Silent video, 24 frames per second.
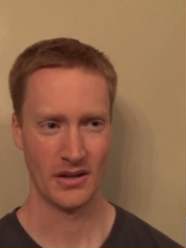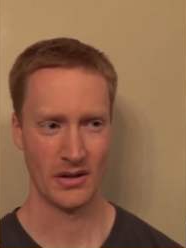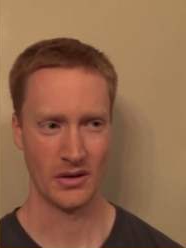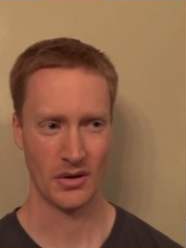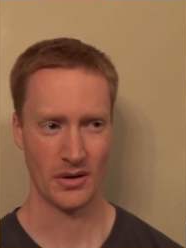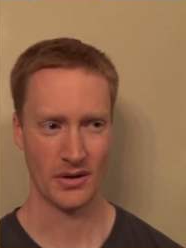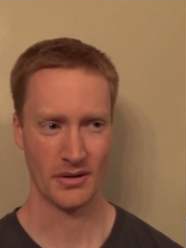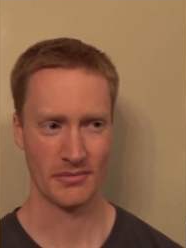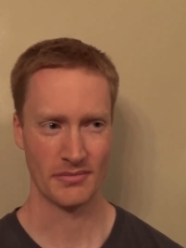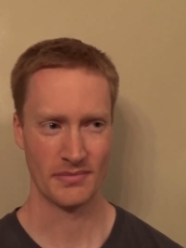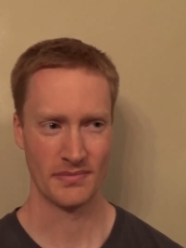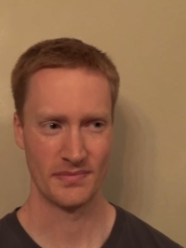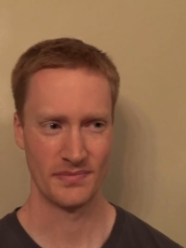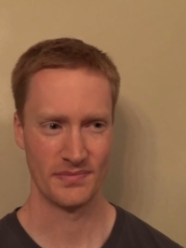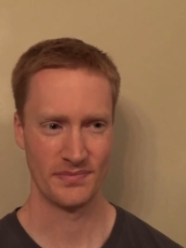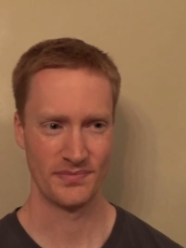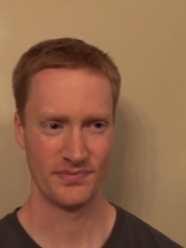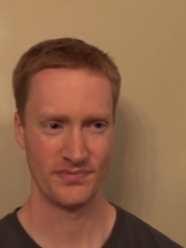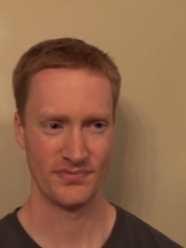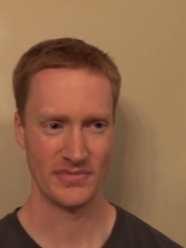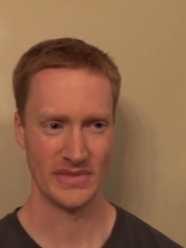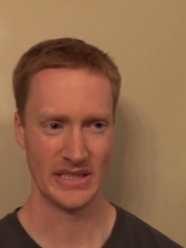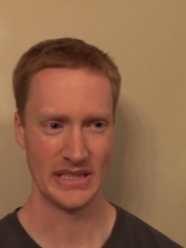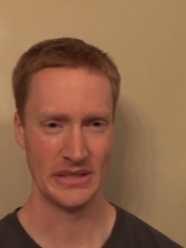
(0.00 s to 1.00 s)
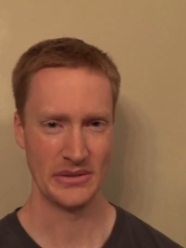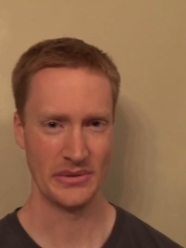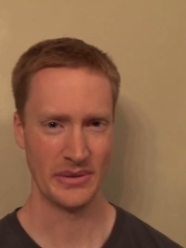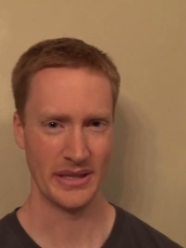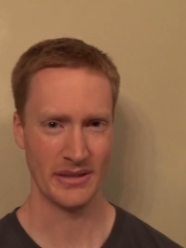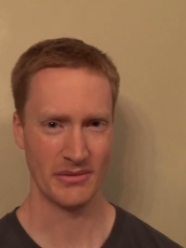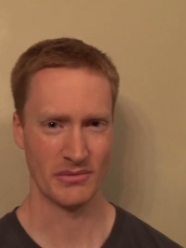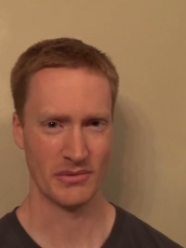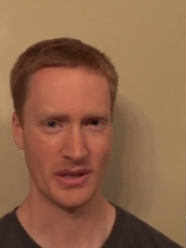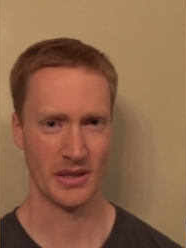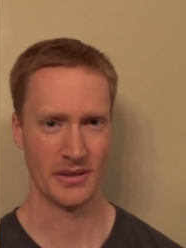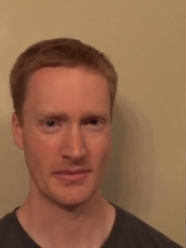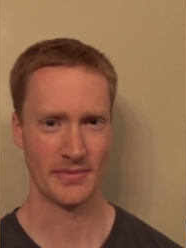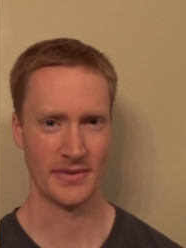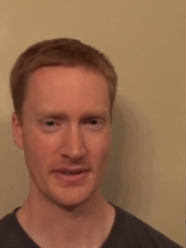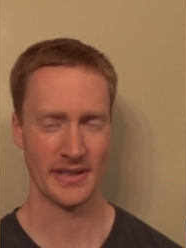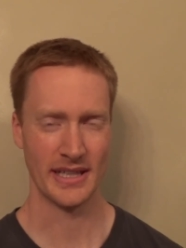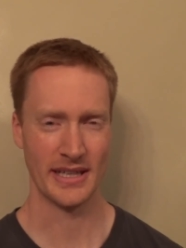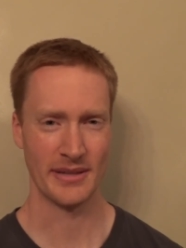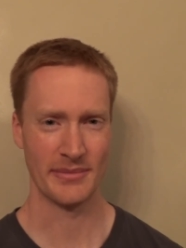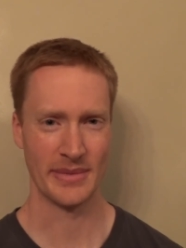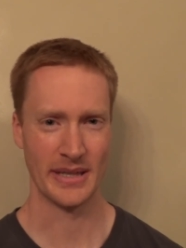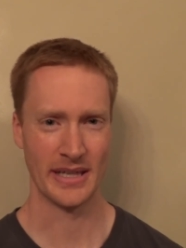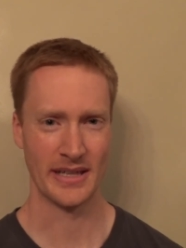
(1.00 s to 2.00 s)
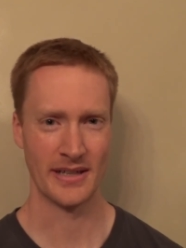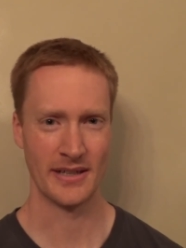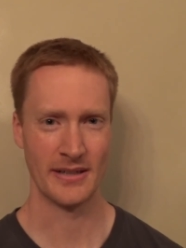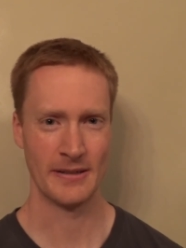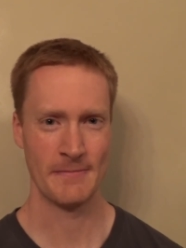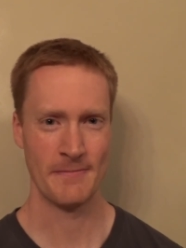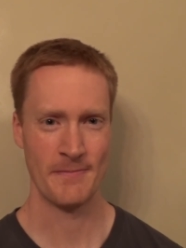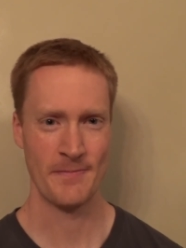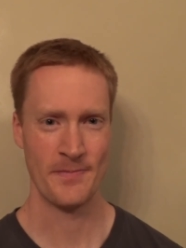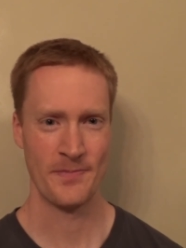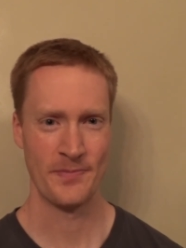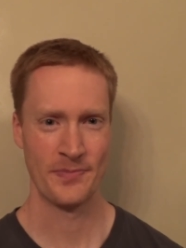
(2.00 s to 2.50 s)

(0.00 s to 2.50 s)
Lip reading: or UNROM for that matter.